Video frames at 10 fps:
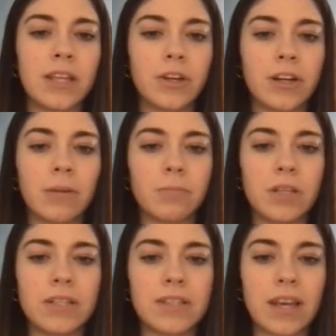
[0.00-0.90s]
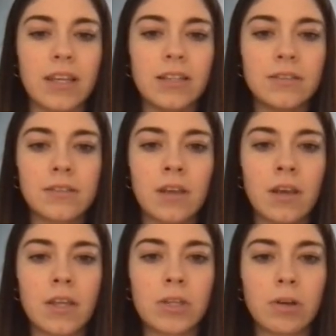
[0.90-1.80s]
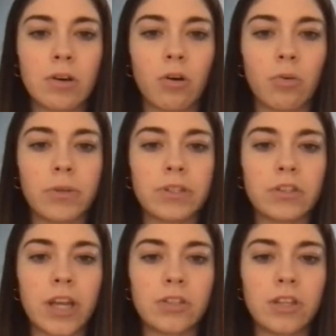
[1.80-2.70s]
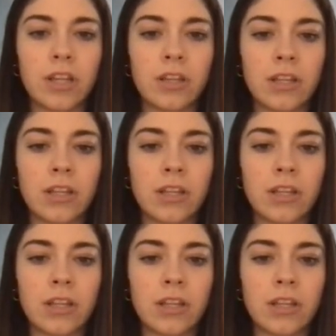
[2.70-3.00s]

your company settings. You can always change it